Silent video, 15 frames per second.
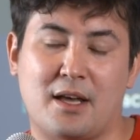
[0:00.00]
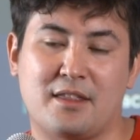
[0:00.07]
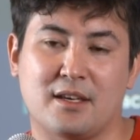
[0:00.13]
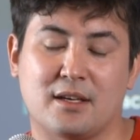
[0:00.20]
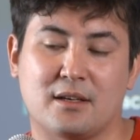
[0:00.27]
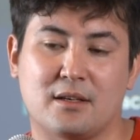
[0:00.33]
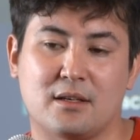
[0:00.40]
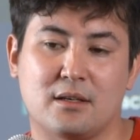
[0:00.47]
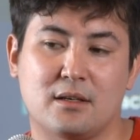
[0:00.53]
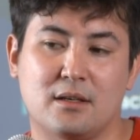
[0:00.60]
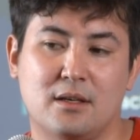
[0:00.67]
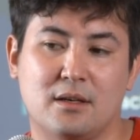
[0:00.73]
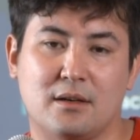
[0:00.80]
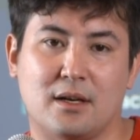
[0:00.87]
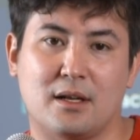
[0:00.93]
I think
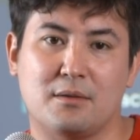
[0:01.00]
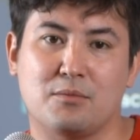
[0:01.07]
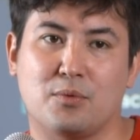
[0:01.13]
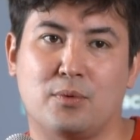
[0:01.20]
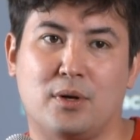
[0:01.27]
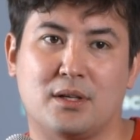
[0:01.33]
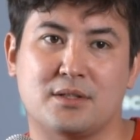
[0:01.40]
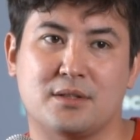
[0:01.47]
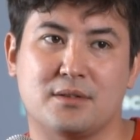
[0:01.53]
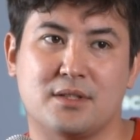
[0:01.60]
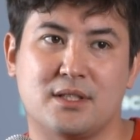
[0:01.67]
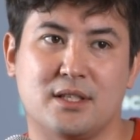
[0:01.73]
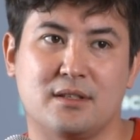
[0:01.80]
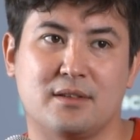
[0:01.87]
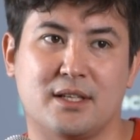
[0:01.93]
we'll also
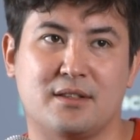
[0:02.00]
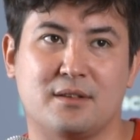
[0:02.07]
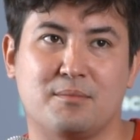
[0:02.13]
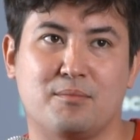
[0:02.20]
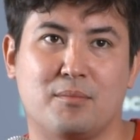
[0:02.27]
see, right,